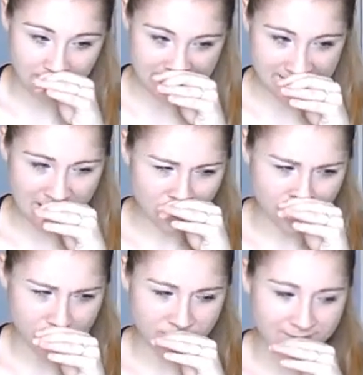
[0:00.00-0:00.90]
like an
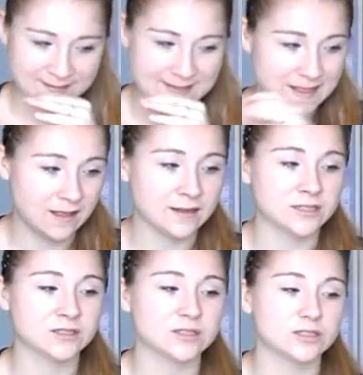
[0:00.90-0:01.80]
hour early. They let
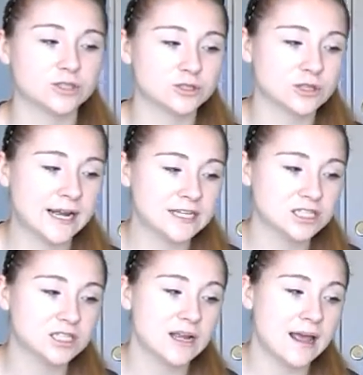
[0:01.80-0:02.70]
us
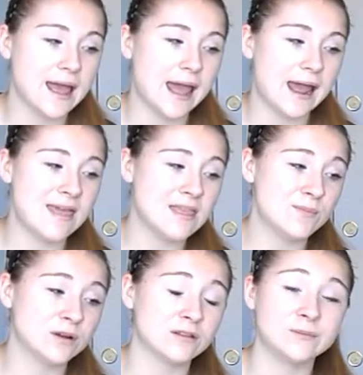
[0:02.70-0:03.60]
stretch, and they
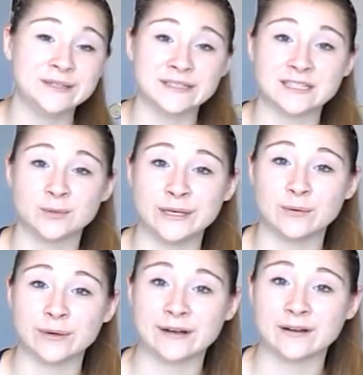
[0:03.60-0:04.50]
put on the music so we
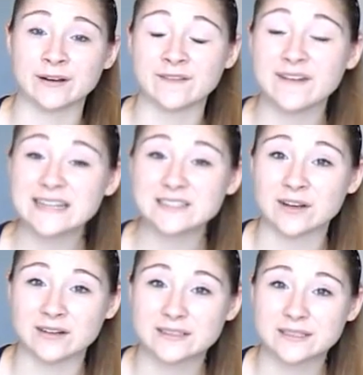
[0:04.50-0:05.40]
could work on our fight
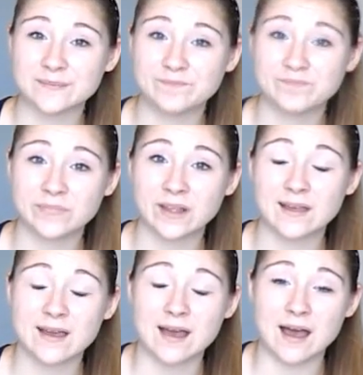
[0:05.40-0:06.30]
songs.
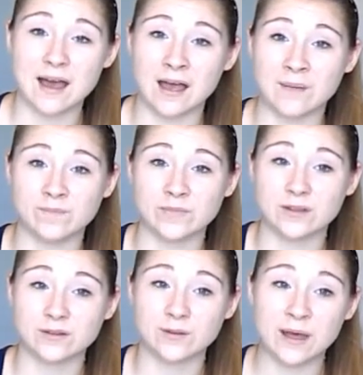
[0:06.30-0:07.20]

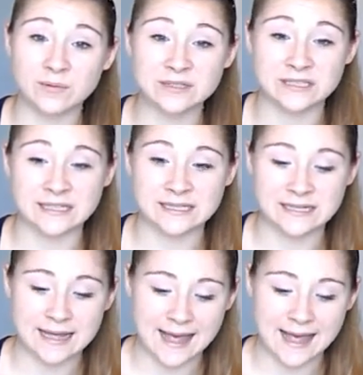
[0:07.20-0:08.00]
So that was good.